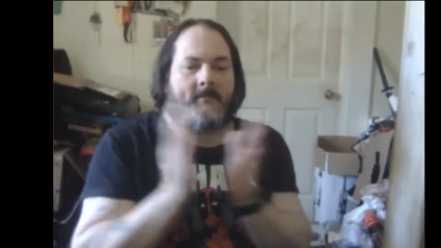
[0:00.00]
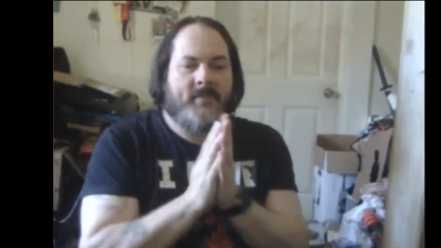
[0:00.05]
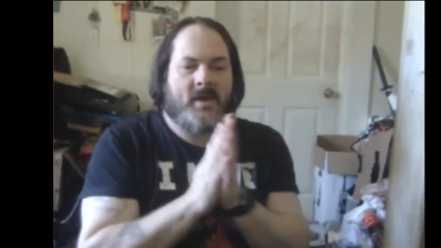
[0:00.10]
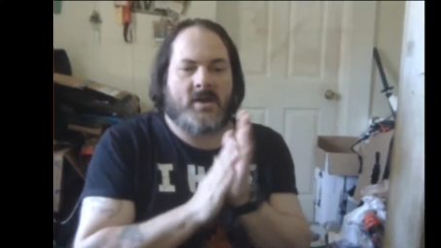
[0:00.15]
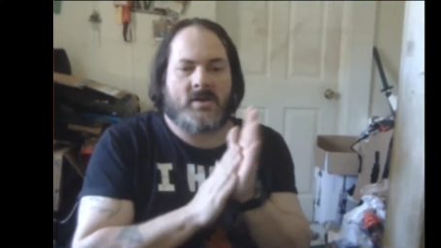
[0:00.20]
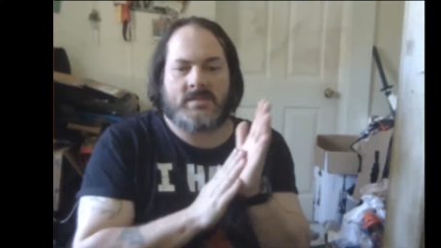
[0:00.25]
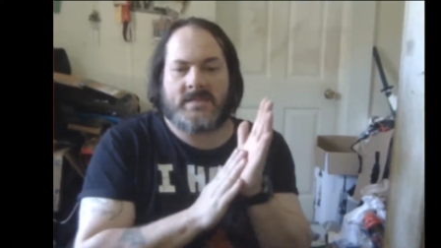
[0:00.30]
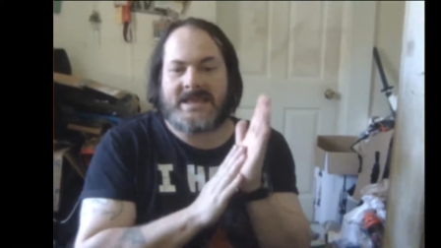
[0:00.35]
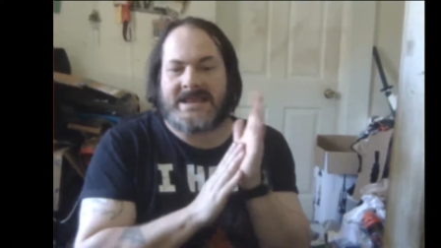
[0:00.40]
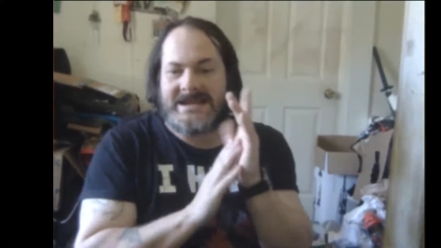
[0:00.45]

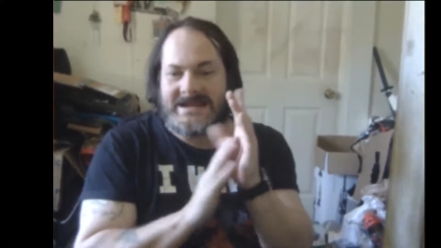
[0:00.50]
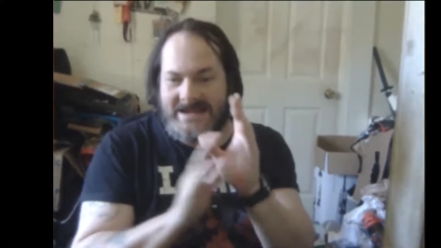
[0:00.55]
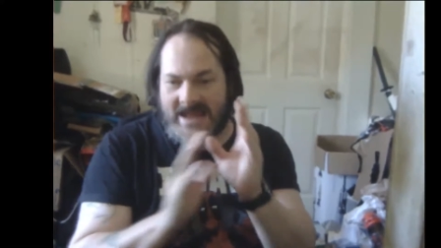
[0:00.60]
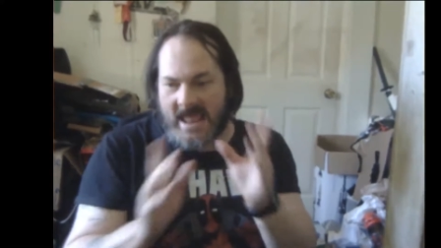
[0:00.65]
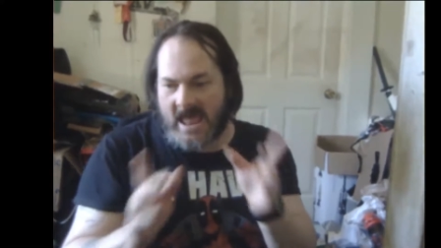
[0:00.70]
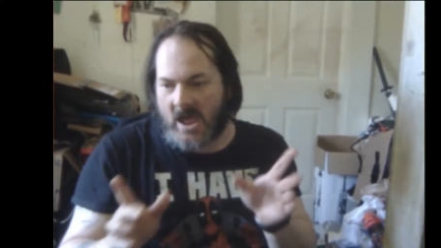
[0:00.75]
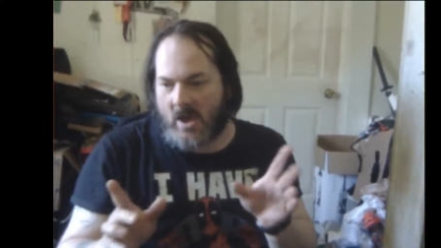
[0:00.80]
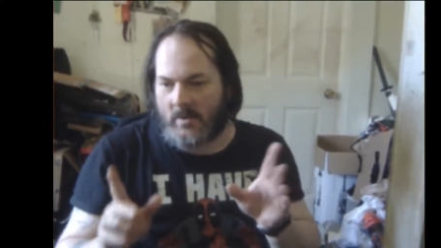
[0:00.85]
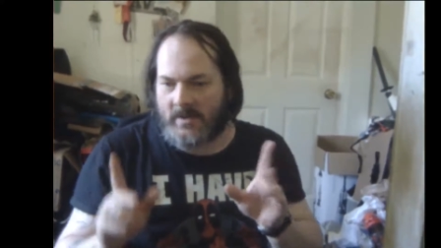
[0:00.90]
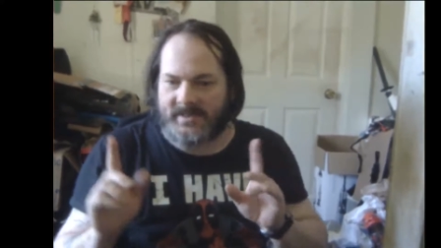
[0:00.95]
apparently
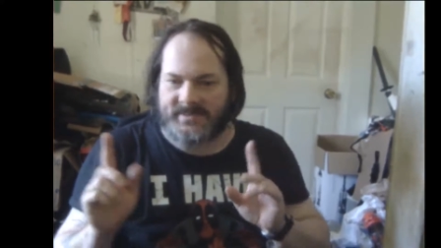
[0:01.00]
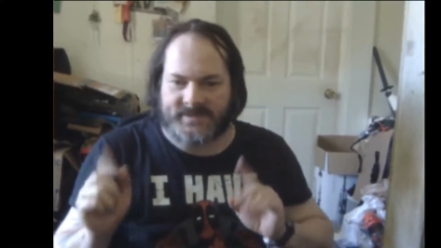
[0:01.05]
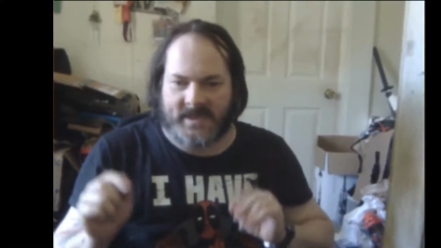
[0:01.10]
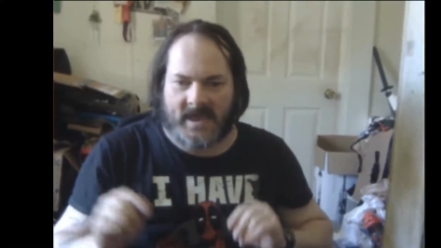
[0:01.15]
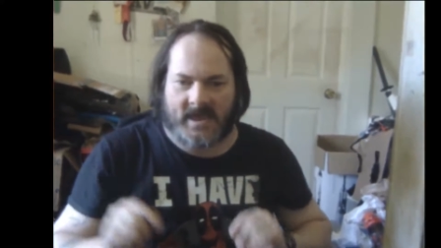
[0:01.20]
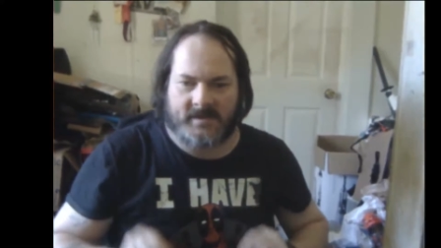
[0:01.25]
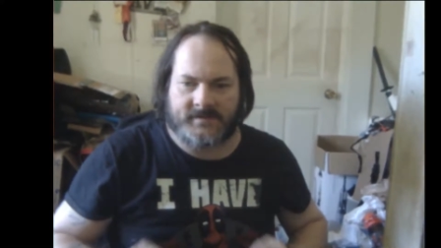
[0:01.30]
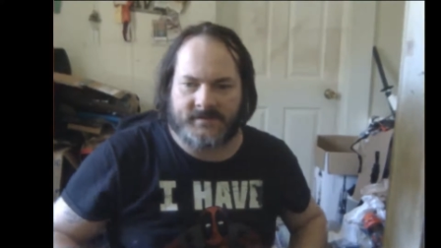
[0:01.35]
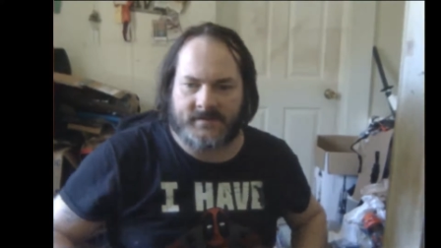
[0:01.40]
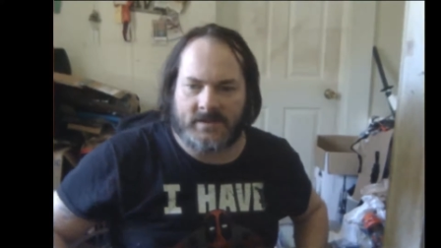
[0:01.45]
now it's
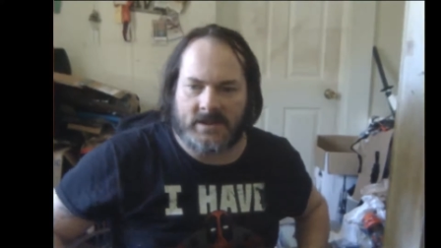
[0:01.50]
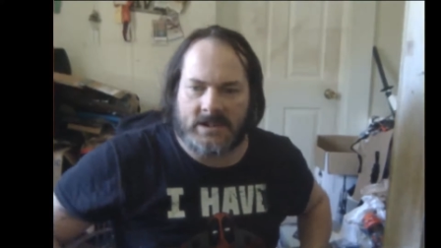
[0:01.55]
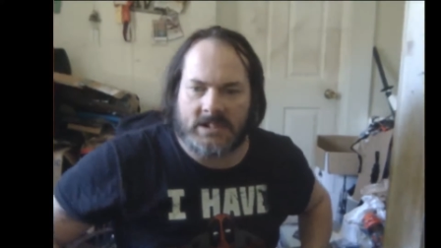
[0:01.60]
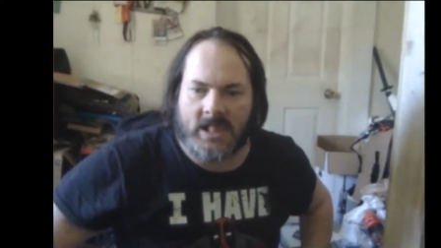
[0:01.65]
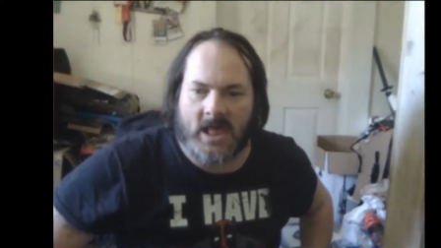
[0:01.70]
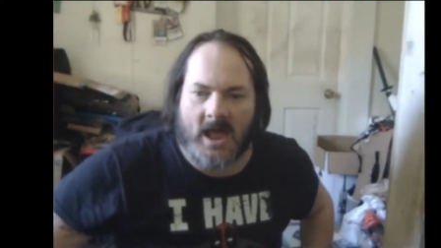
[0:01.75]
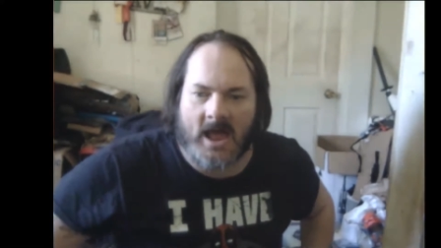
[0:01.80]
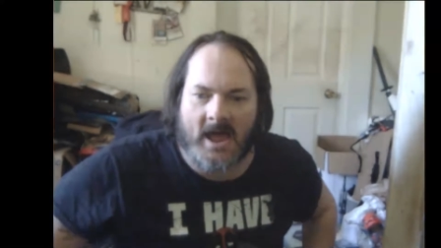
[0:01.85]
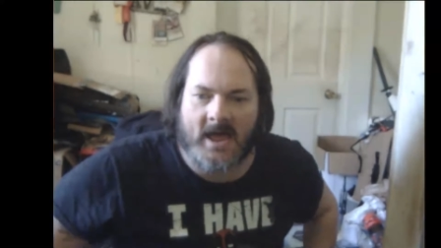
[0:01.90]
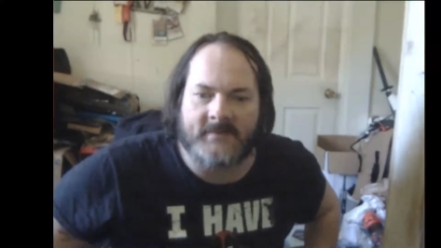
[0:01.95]
actually
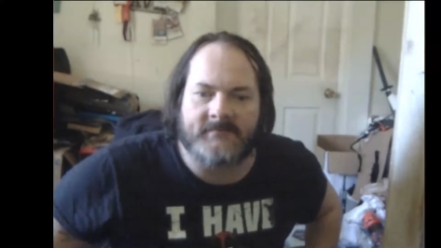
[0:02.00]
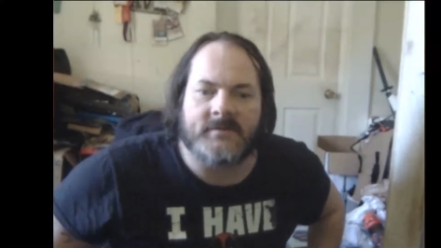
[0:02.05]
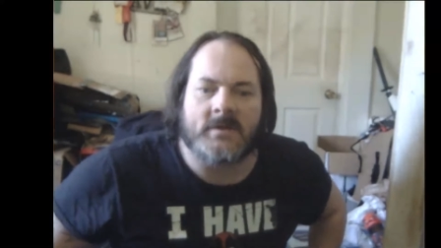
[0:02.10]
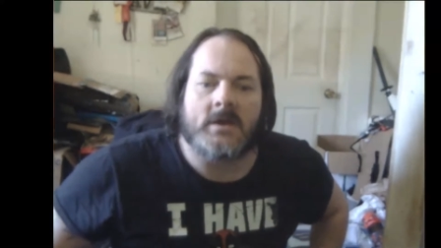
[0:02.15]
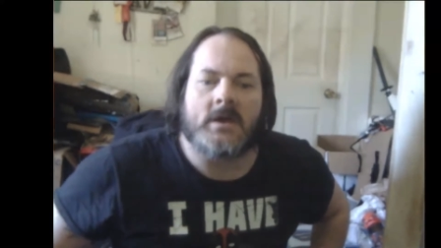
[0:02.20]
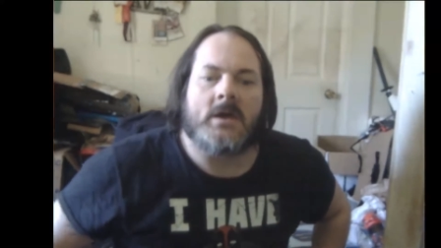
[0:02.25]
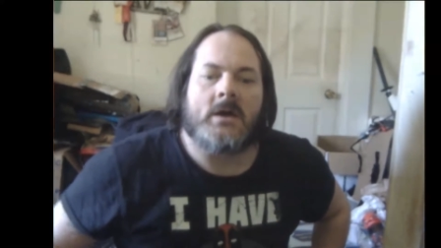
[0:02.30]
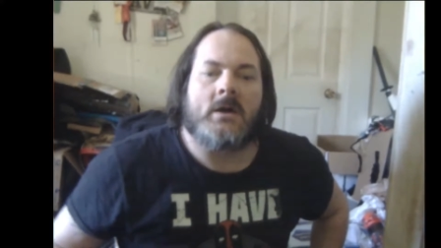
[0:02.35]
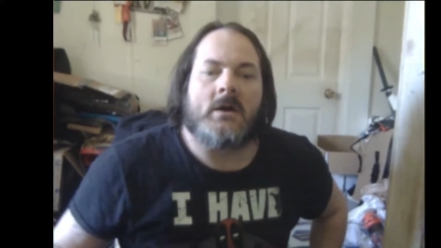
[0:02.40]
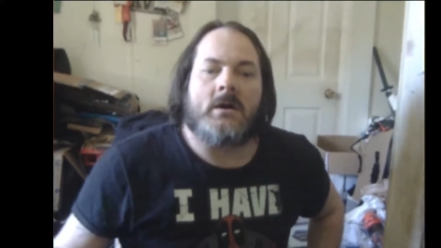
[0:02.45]
live.
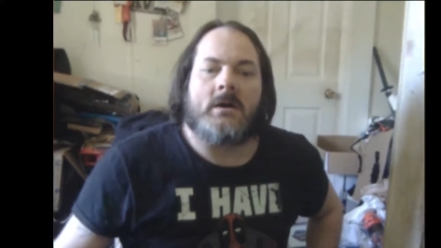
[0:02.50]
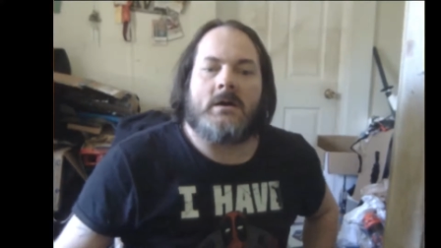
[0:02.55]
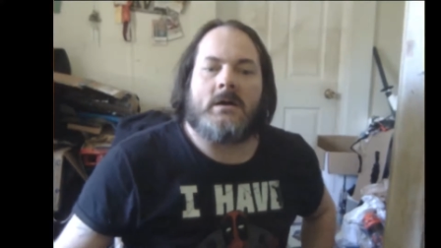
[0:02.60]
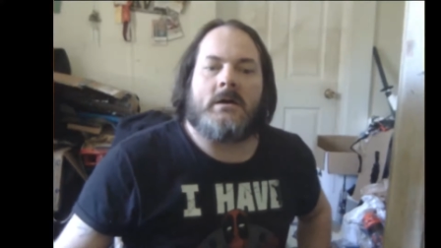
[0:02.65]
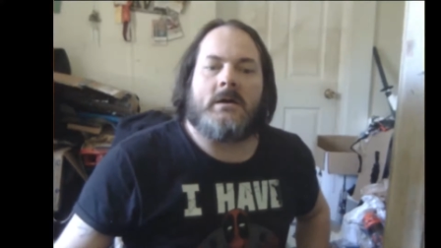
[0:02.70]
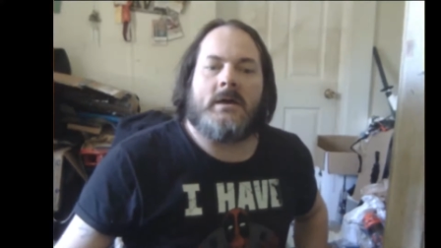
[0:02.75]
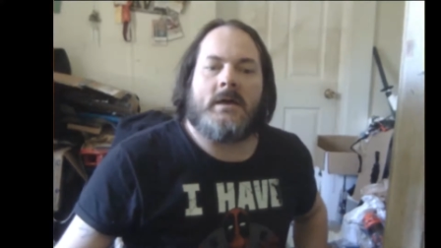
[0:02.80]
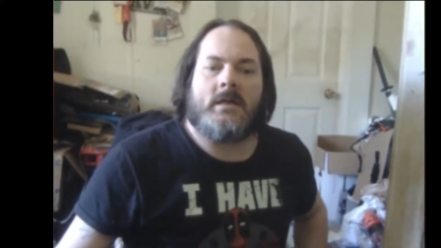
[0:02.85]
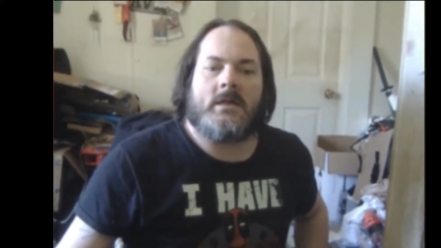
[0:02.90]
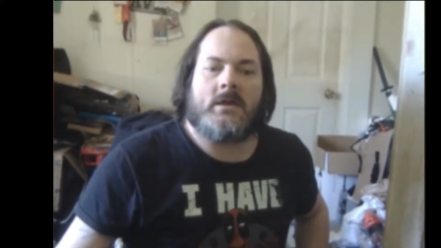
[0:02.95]

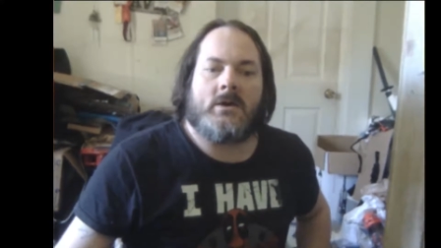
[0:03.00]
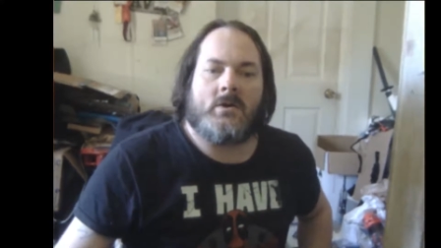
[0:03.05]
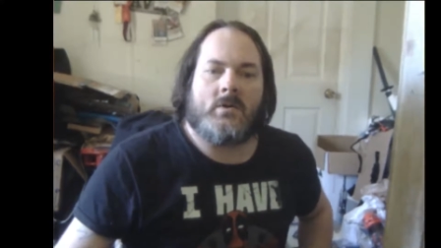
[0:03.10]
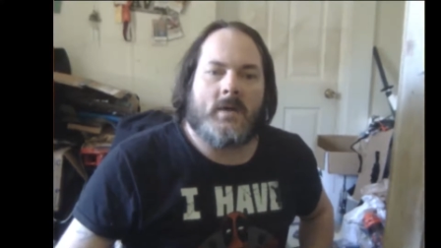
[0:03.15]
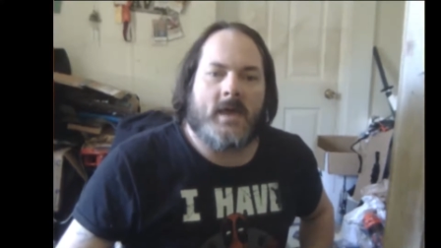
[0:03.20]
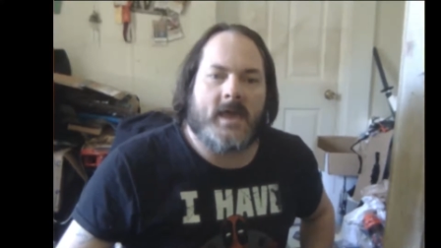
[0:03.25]
Hello